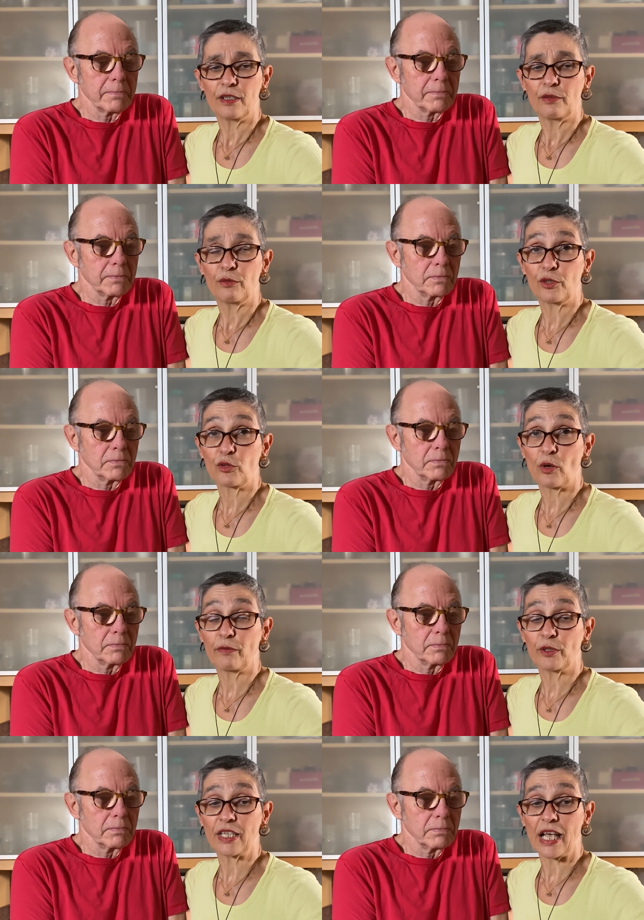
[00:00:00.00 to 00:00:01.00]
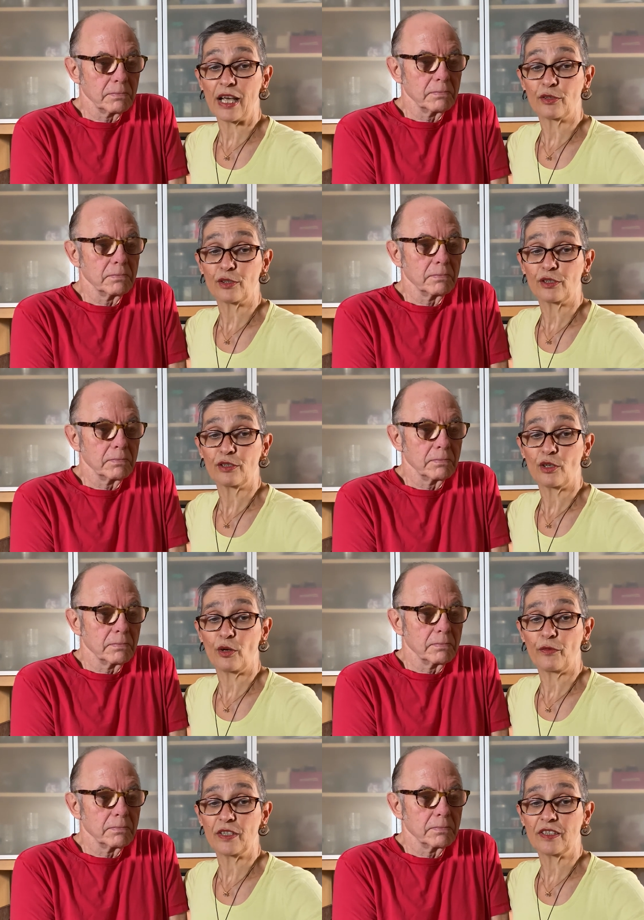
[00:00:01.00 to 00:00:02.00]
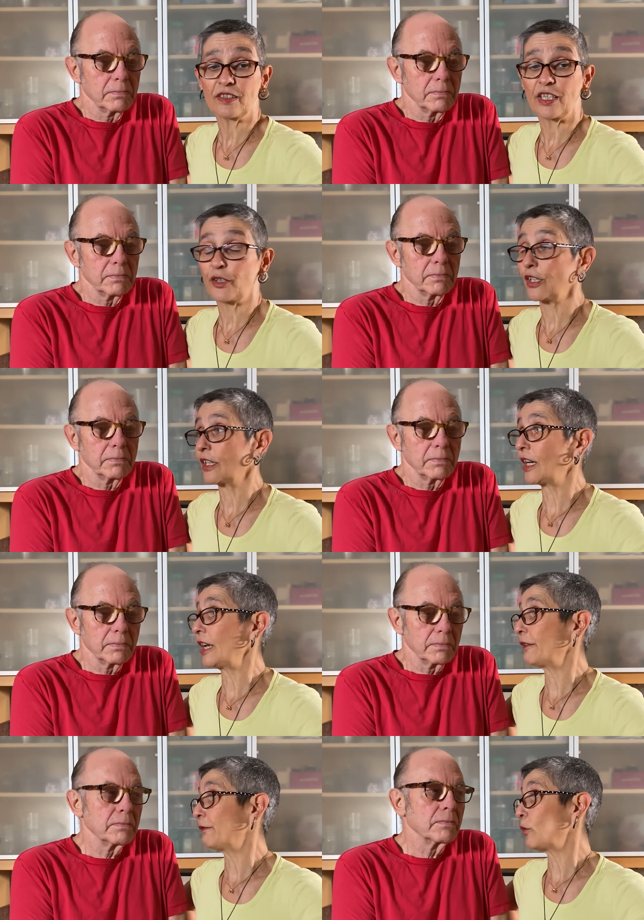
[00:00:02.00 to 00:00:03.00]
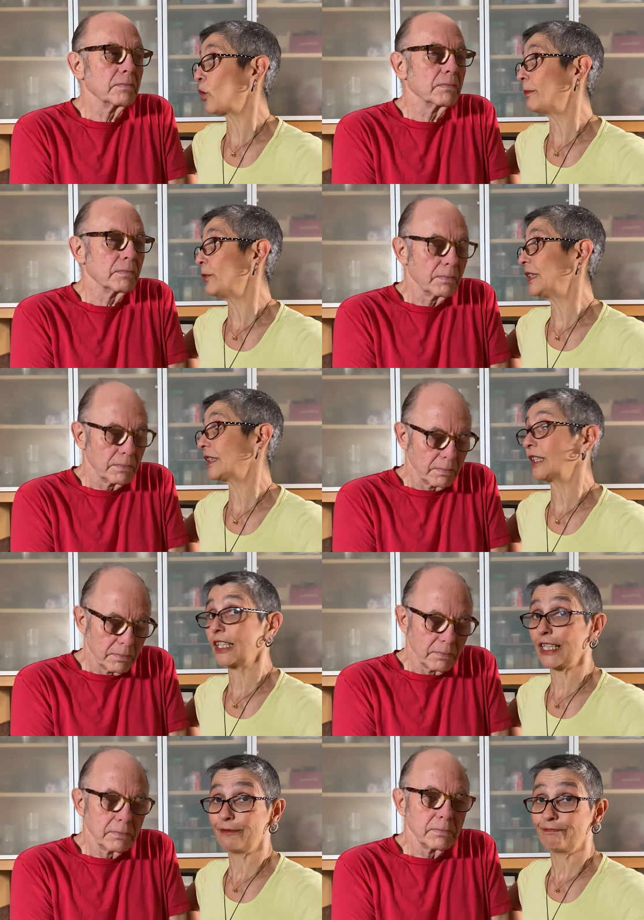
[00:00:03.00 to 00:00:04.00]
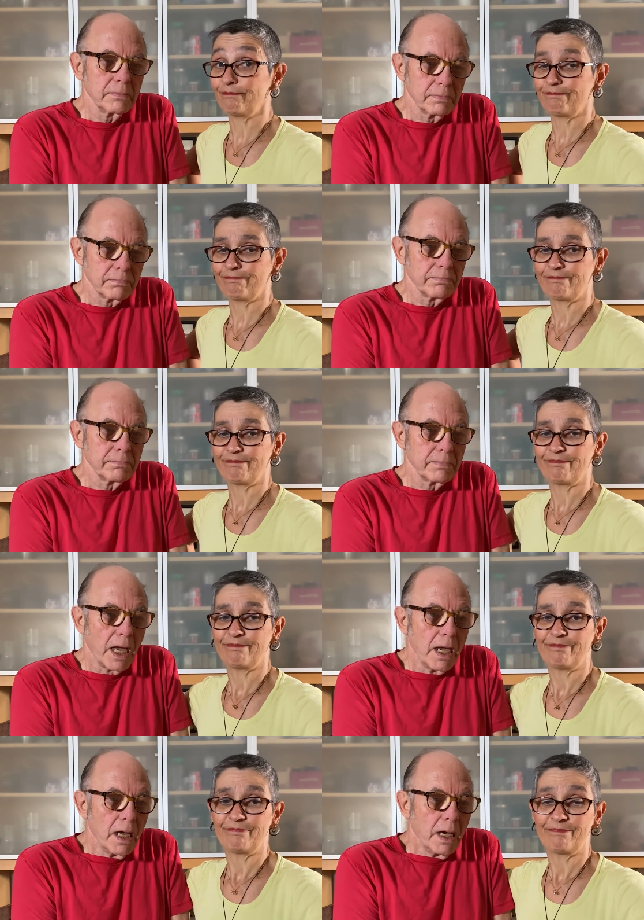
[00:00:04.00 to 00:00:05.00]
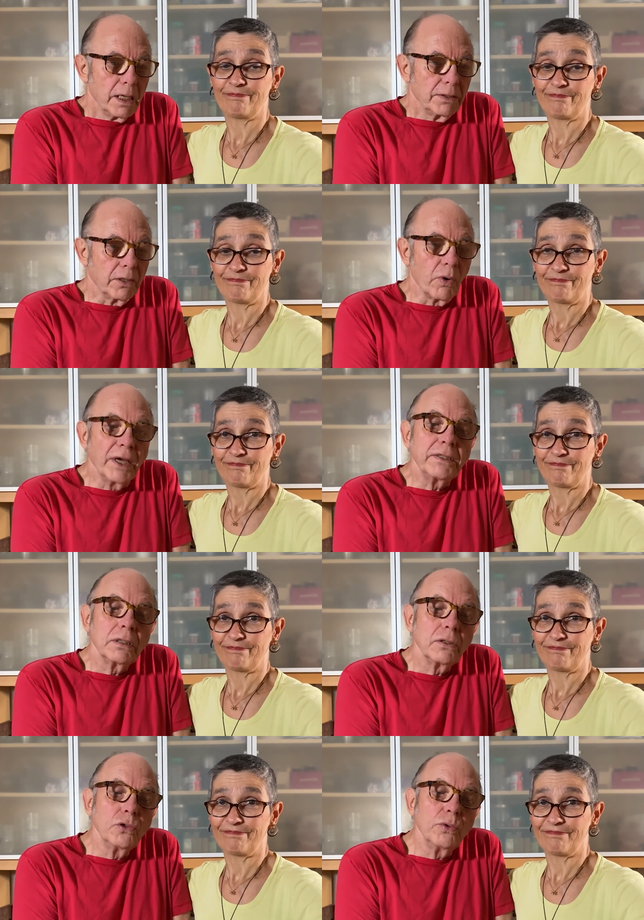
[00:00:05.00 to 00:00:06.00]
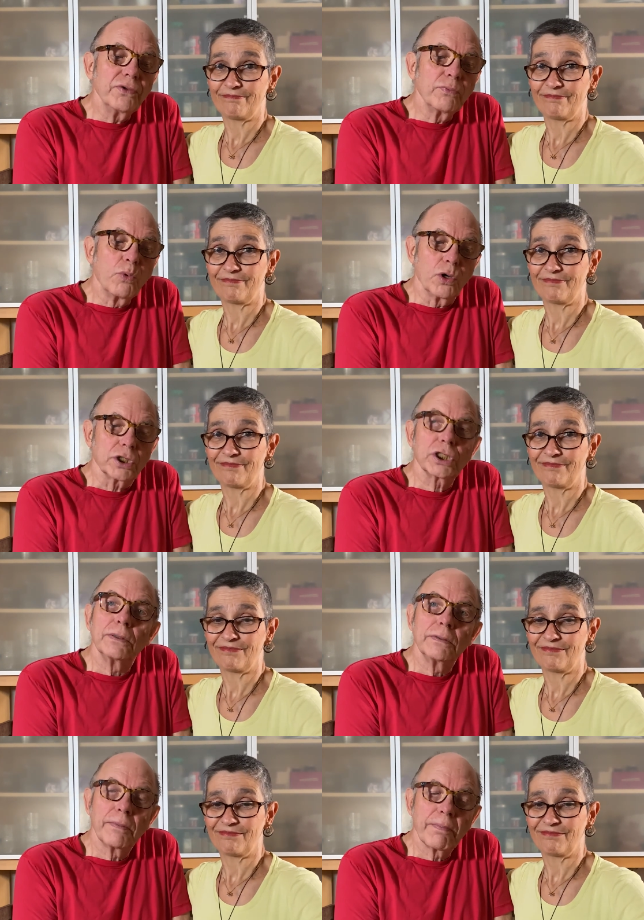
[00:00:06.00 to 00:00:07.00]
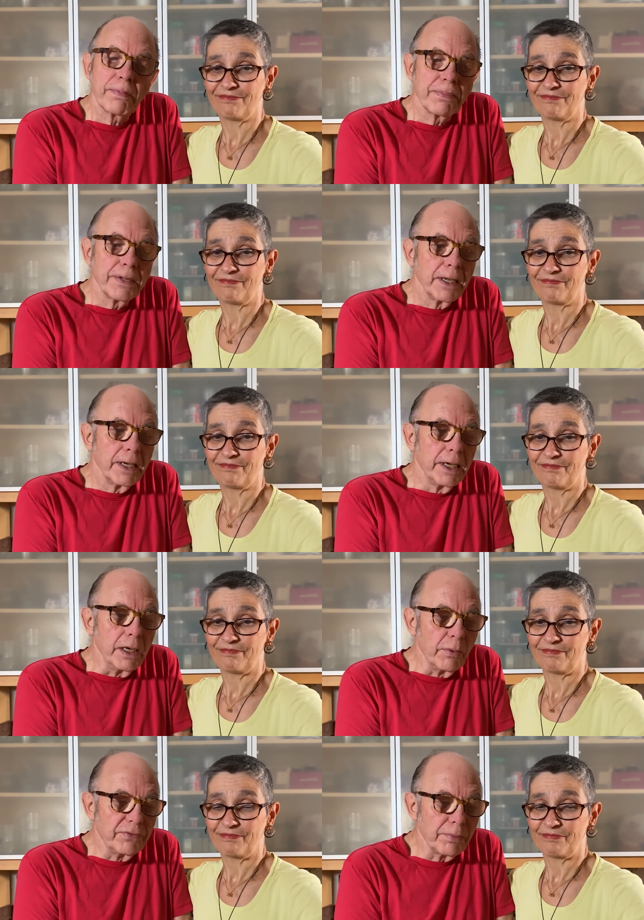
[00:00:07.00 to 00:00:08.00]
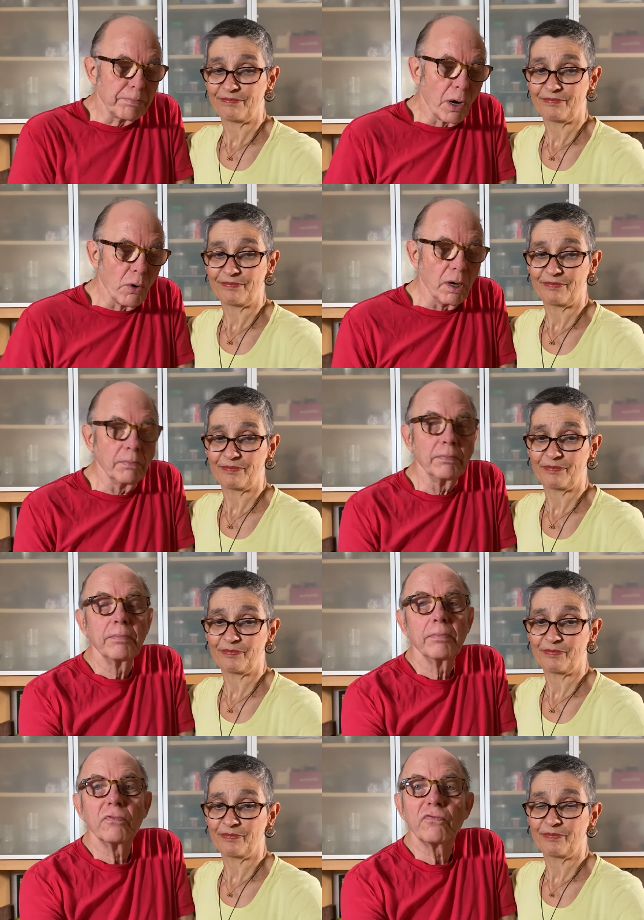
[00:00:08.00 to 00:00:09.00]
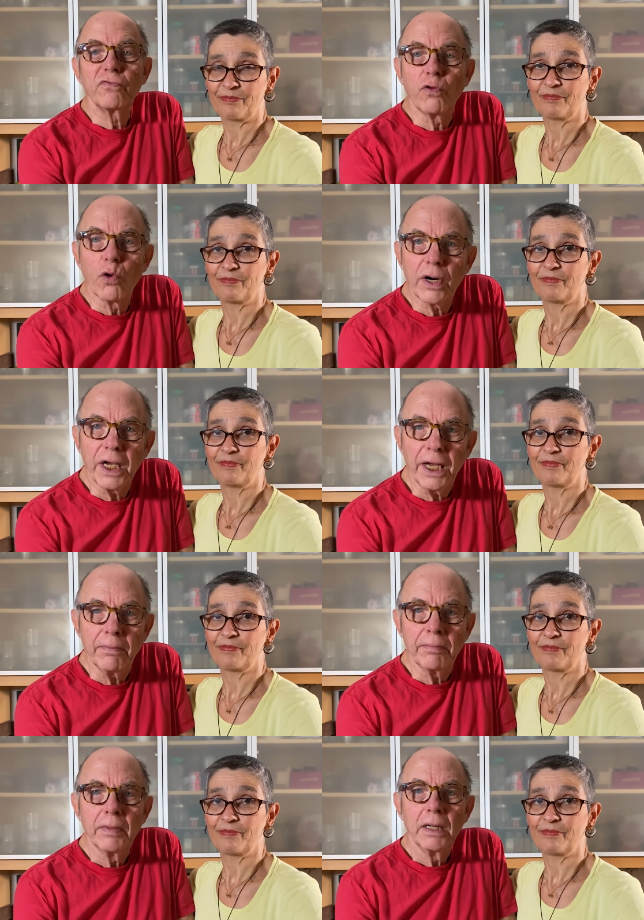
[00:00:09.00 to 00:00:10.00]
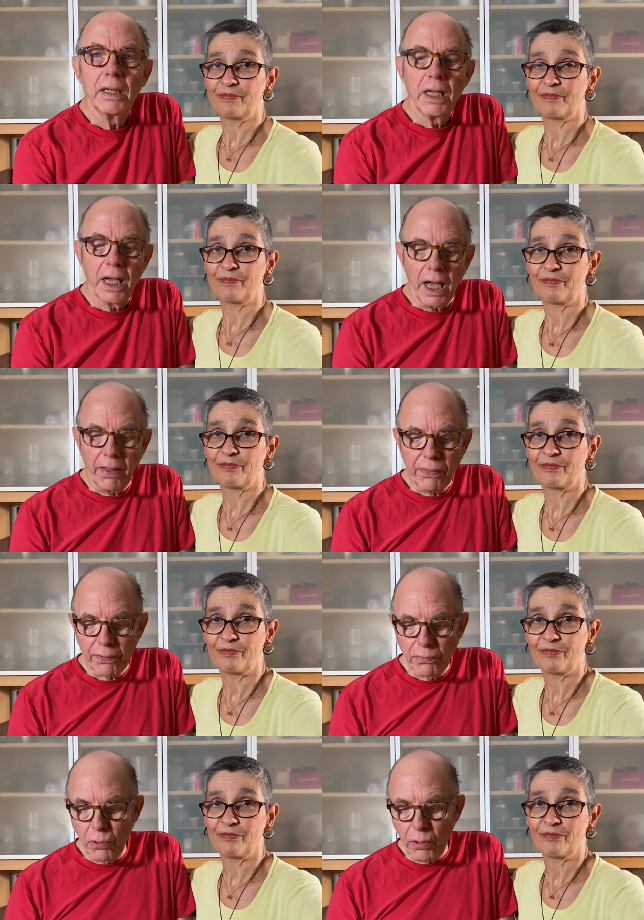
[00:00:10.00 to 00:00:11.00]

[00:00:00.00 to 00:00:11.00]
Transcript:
Speaker 1: who traveled out of this Tyrian life form recently.
Speaker 2: The great Lewis Warsh. Here is a poem for him and through